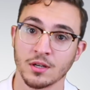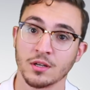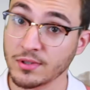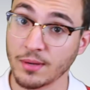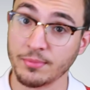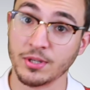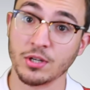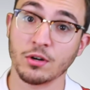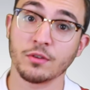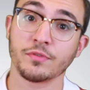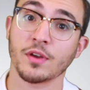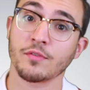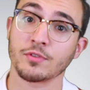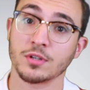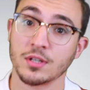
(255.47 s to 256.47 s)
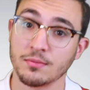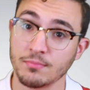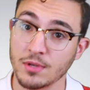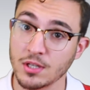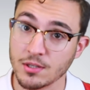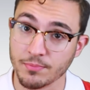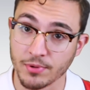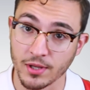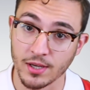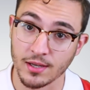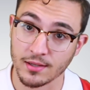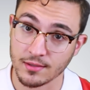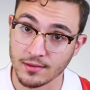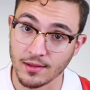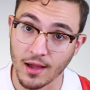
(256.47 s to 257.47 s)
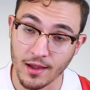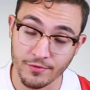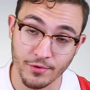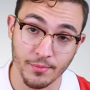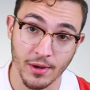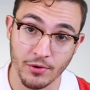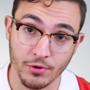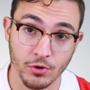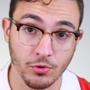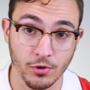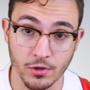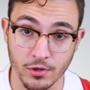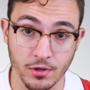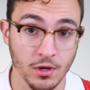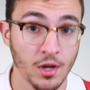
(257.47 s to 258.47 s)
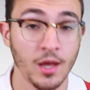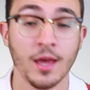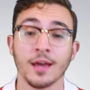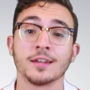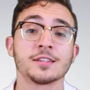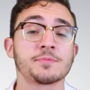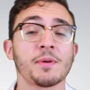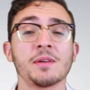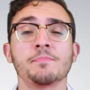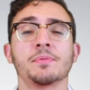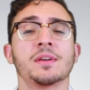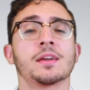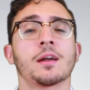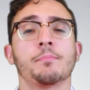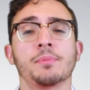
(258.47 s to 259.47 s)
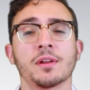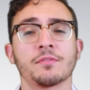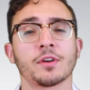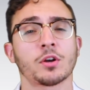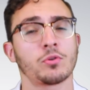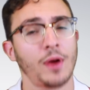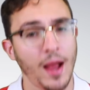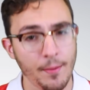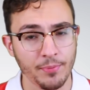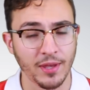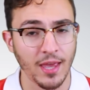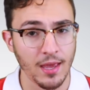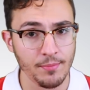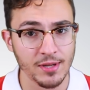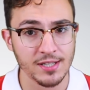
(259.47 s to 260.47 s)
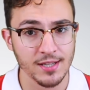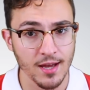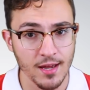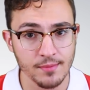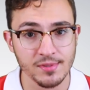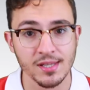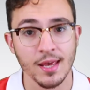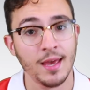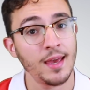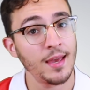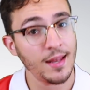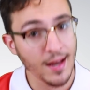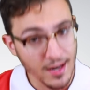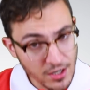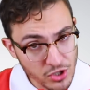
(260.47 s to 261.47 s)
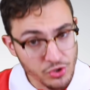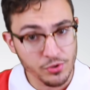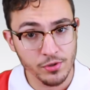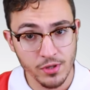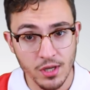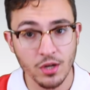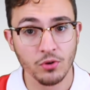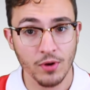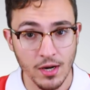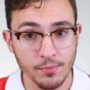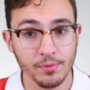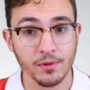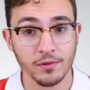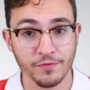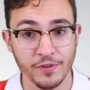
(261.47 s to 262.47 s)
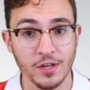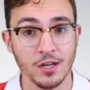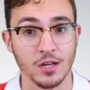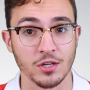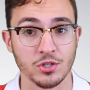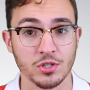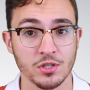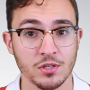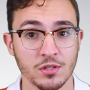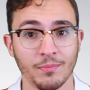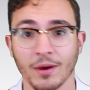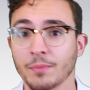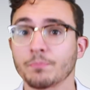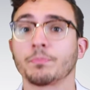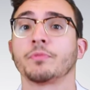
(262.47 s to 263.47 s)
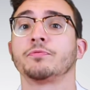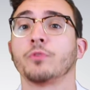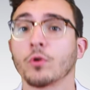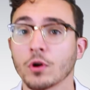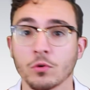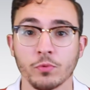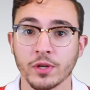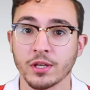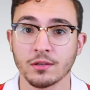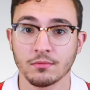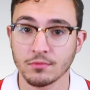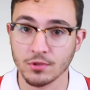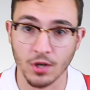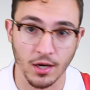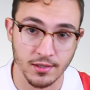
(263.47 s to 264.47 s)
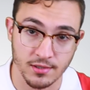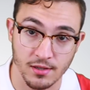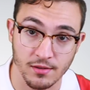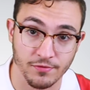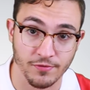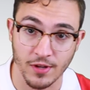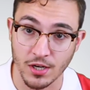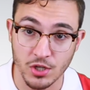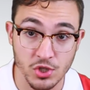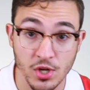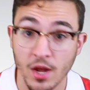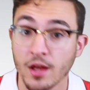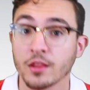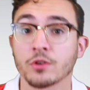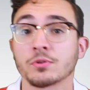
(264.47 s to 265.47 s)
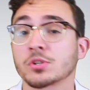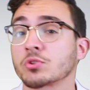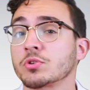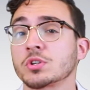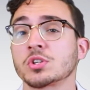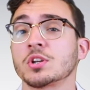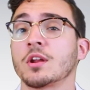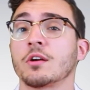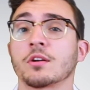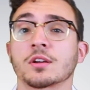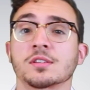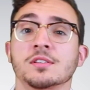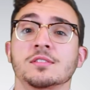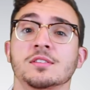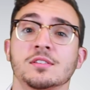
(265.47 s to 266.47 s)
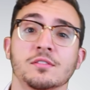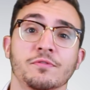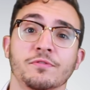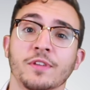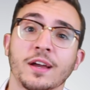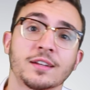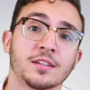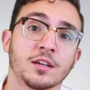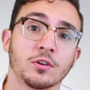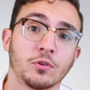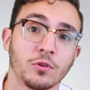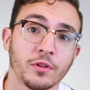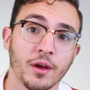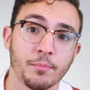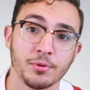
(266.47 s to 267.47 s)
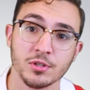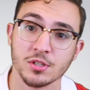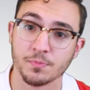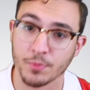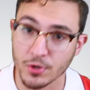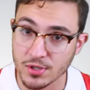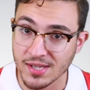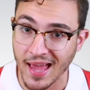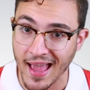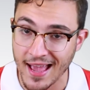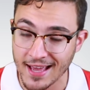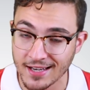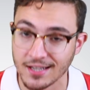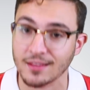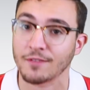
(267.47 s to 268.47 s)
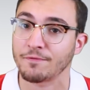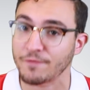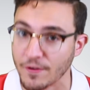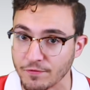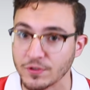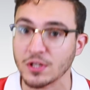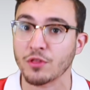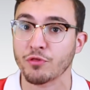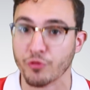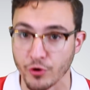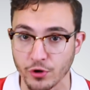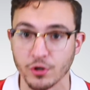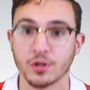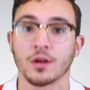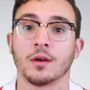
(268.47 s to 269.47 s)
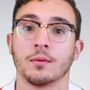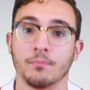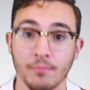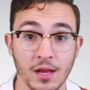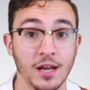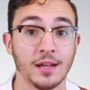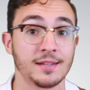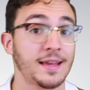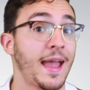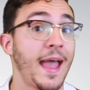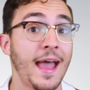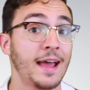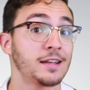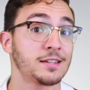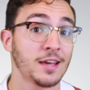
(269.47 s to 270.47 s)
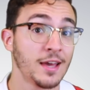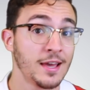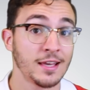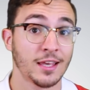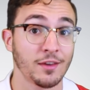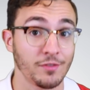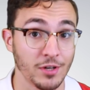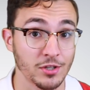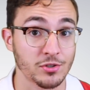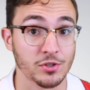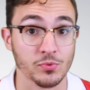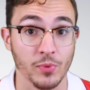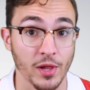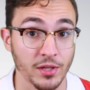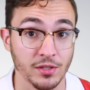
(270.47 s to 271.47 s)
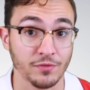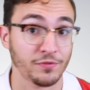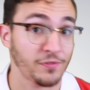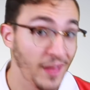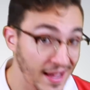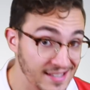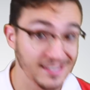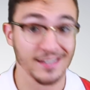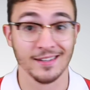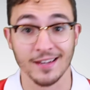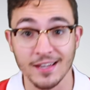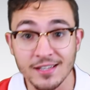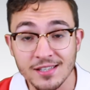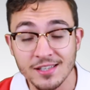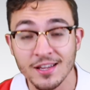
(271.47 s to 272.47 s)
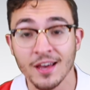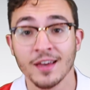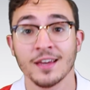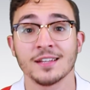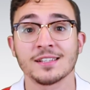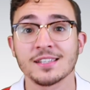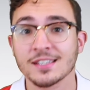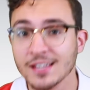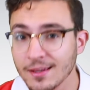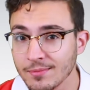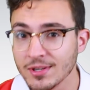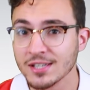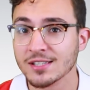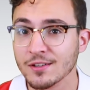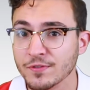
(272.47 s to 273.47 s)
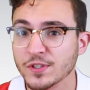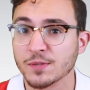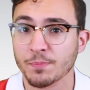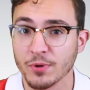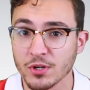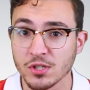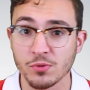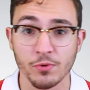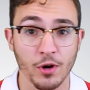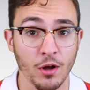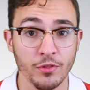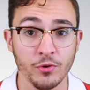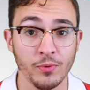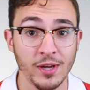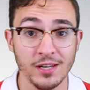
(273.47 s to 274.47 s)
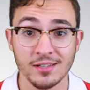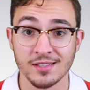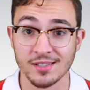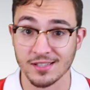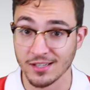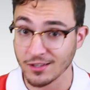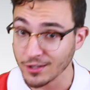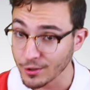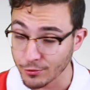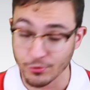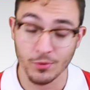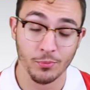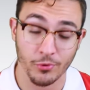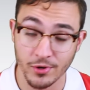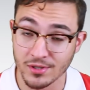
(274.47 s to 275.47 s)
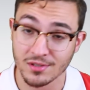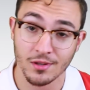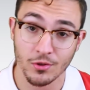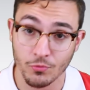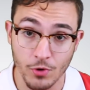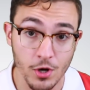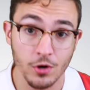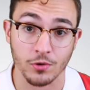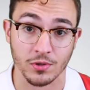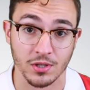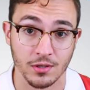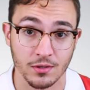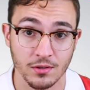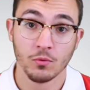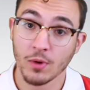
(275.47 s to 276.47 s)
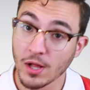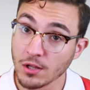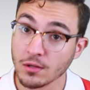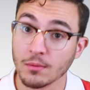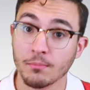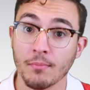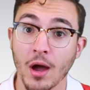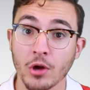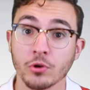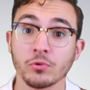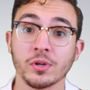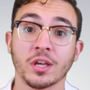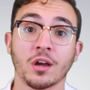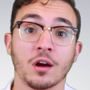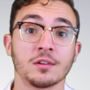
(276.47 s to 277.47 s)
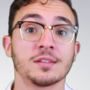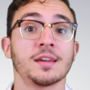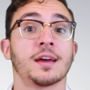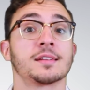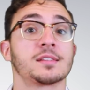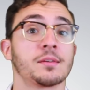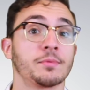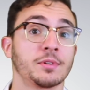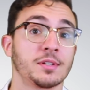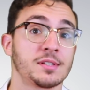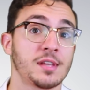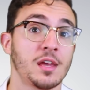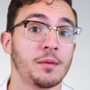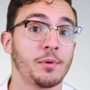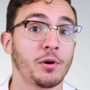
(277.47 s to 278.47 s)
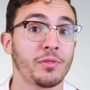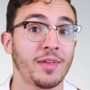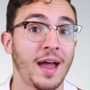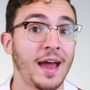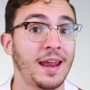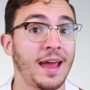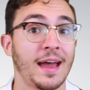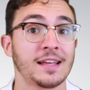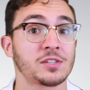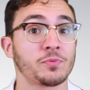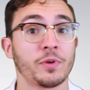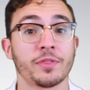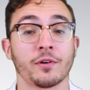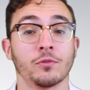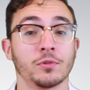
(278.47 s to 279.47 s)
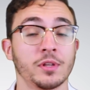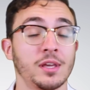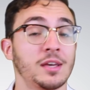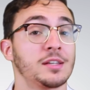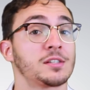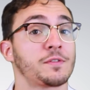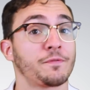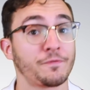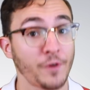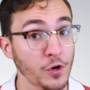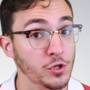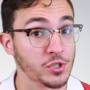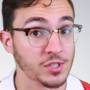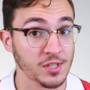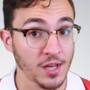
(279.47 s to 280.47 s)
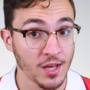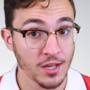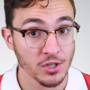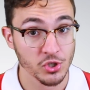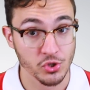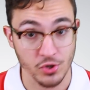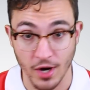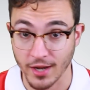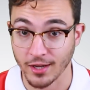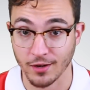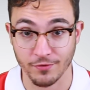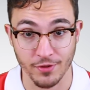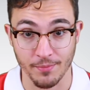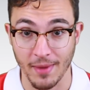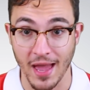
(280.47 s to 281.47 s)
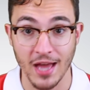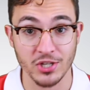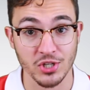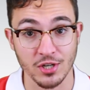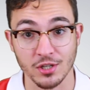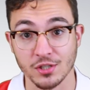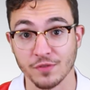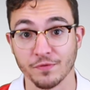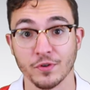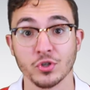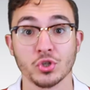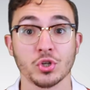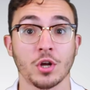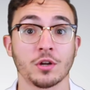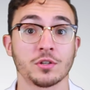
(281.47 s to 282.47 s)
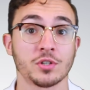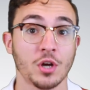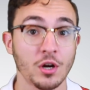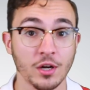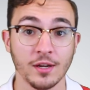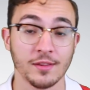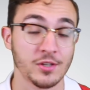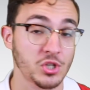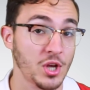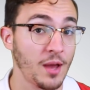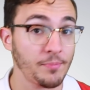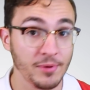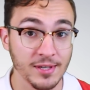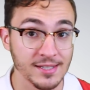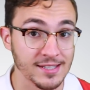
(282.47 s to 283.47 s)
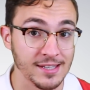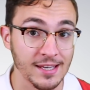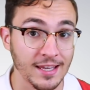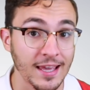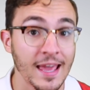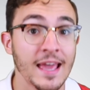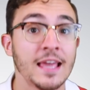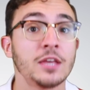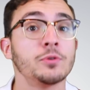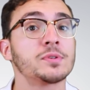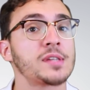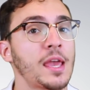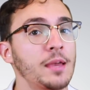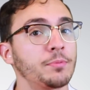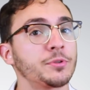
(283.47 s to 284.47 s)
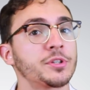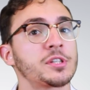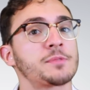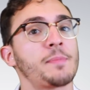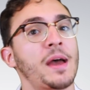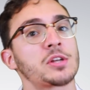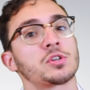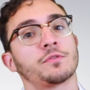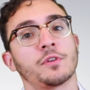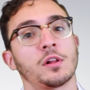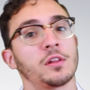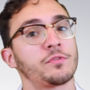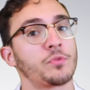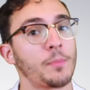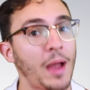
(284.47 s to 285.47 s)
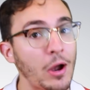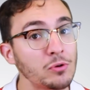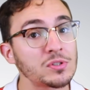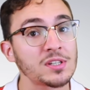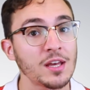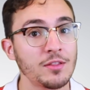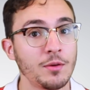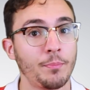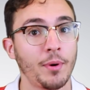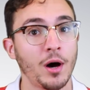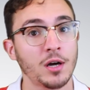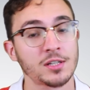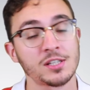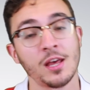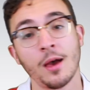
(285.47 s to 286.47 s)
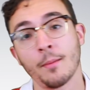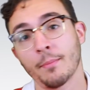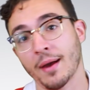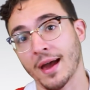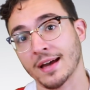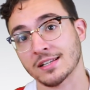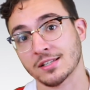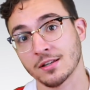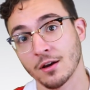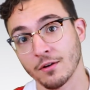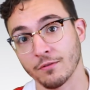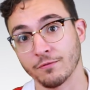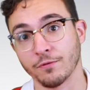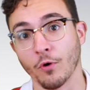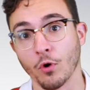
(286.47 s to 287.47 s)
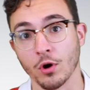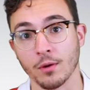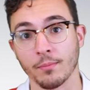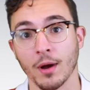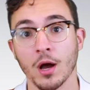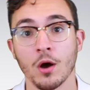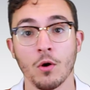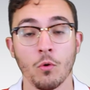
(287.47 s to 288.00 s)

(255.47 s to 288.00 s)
Let me know if you ever need me to play it live on my recorder. And despite being a bit of a crap game at times, it had a truly incredible finish. But before we got to the finish, there was Christian Eriksen's deflected goal that put Spurs ahead in the 53rd minute. And given Inter's relative flaccidness, it seemed as if Spurs were on their way to stealing 3 points on the road. Well, Mauro Icardi had something to say about that, as with only his first strike of the match and his first shot on target in the Champions League, he was able to smash a volley from outside the box past Vorm.